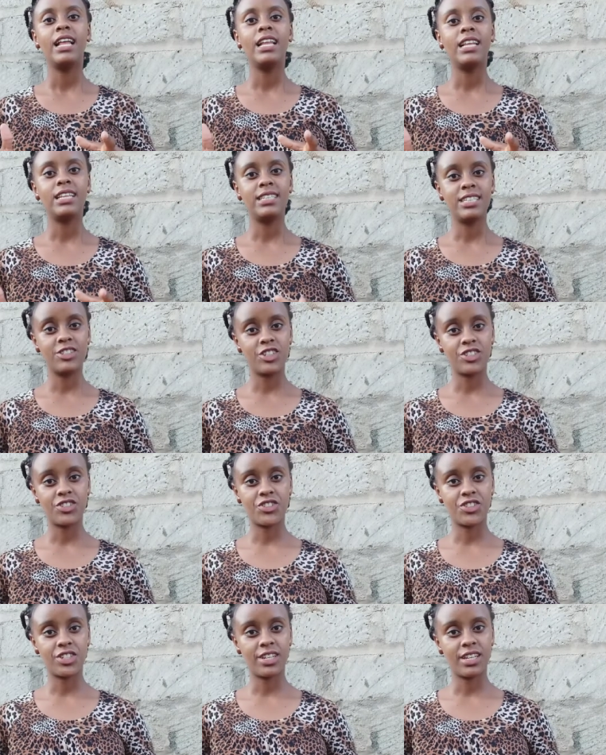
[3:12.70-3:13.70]

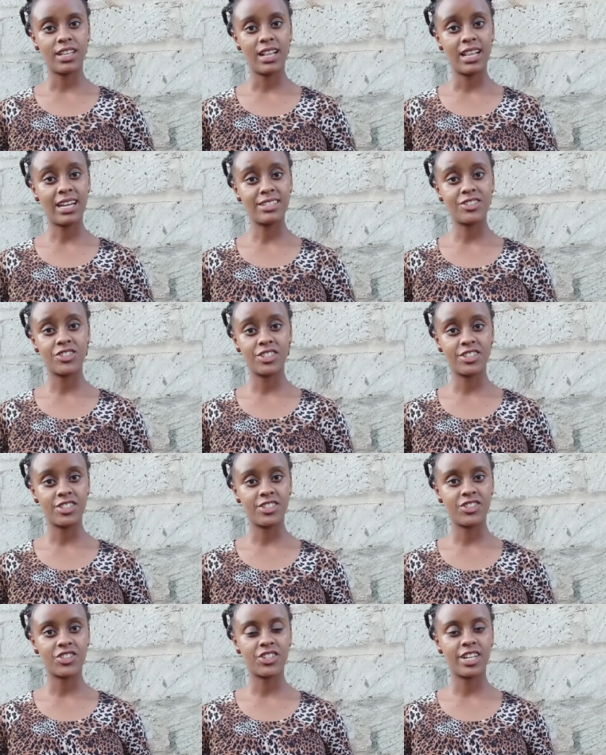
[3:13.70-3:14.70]
registry, land
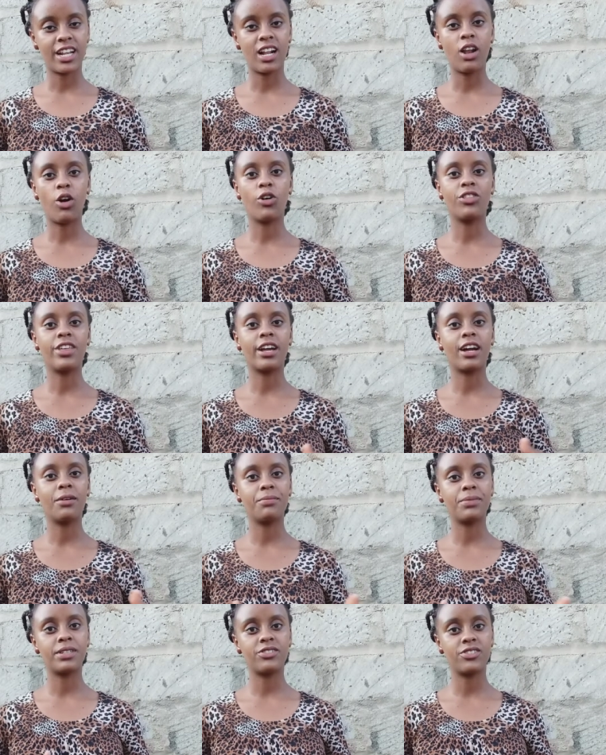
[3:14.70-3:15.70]
registry, or the
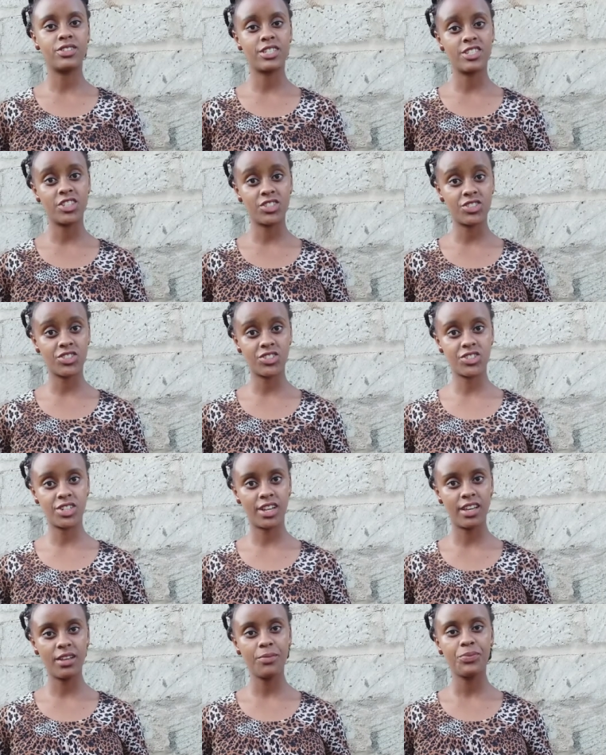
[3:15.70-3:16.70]
company registry,